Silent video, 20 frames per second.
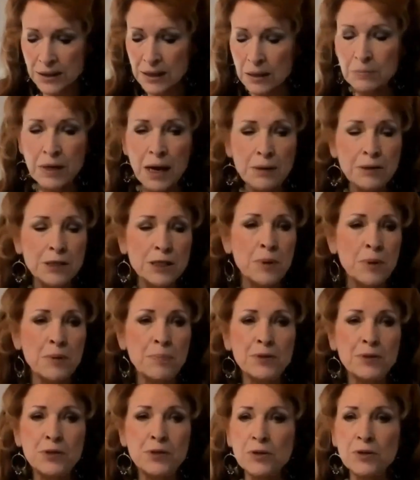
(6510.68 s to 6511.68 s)
Sometimes
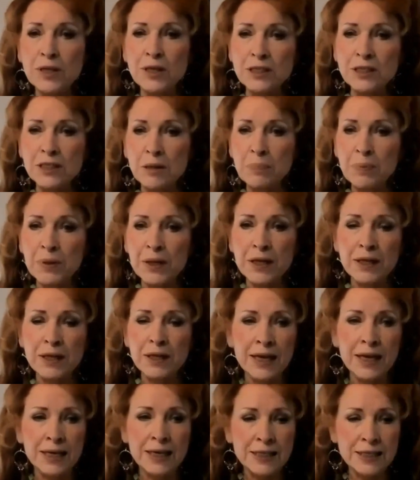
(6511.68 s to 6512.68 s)
people do things
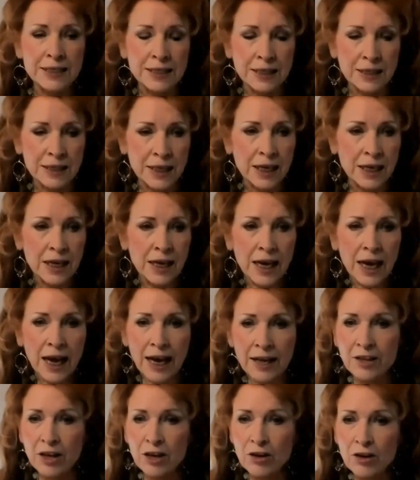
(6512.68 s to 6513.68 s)
completely innocently
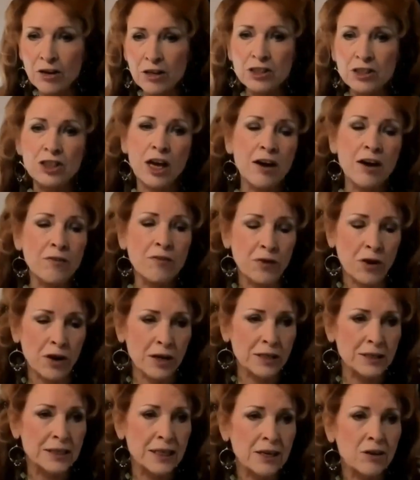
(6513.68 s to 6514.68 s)
and they go to jail for
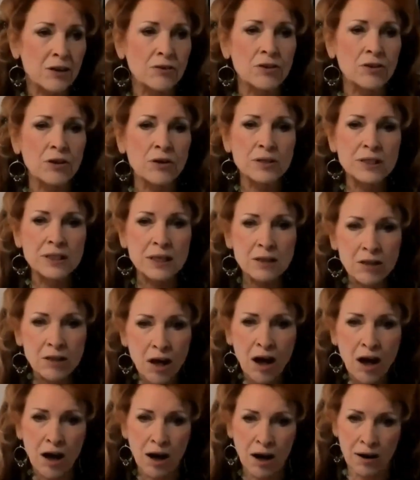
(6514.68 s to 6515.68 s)
it because they don't know it's a
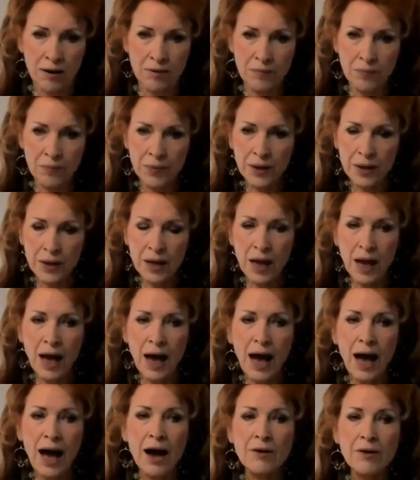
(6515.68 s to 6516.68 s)
law.
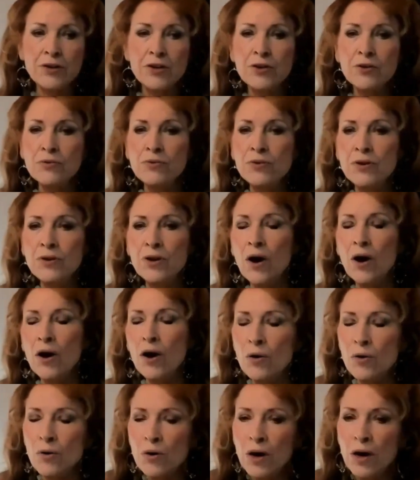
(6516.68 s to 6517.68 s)
How do you
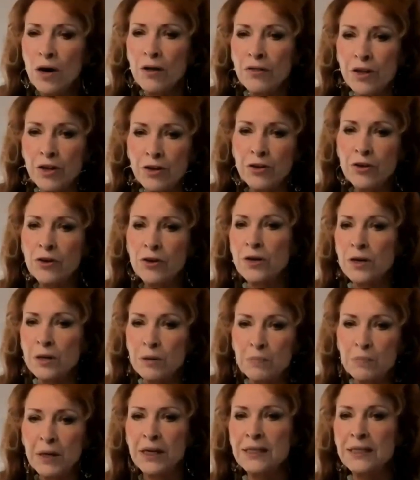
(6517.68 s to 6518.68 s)
know that you're
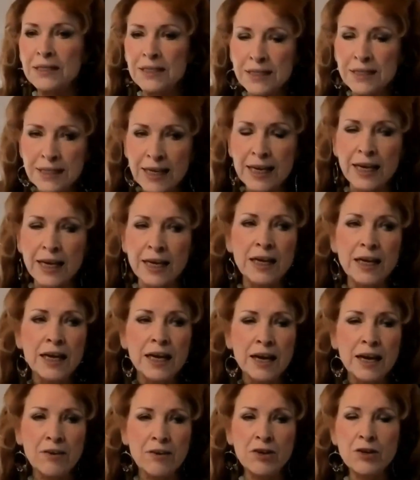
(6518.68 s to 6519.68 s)
committing sin
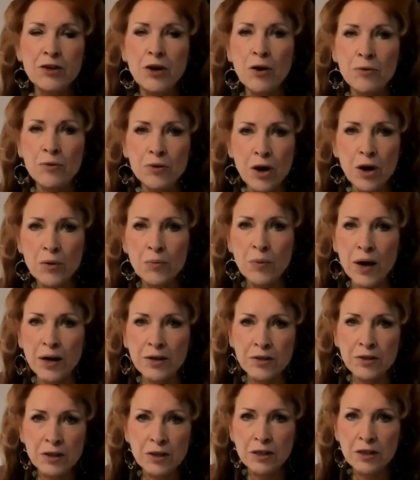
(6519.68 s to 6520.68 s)
if you don't know
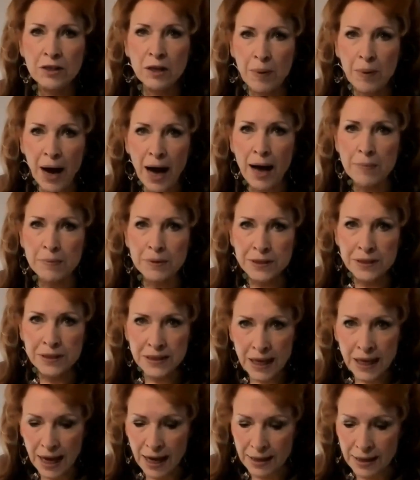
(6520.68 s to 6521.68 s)
what the Bible
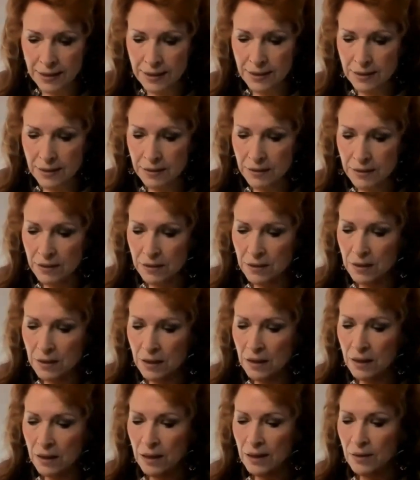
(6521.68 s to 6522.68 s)
says,
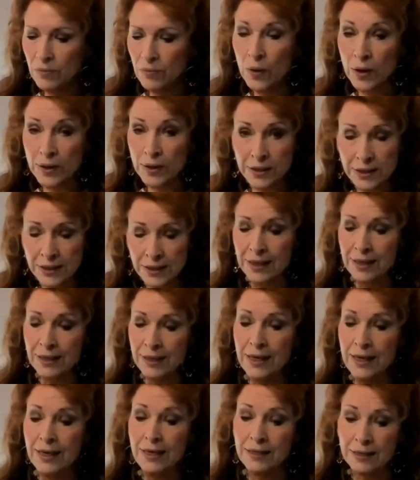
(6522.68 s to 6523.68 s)
what
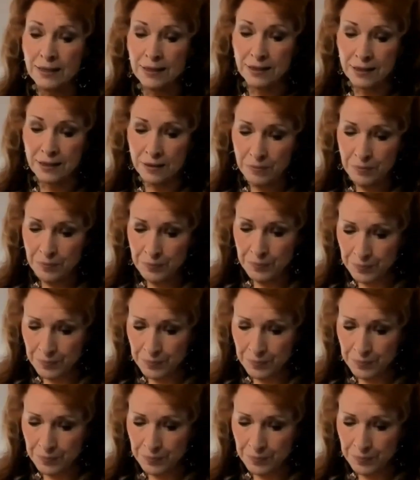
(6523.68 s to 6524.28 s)
sin is?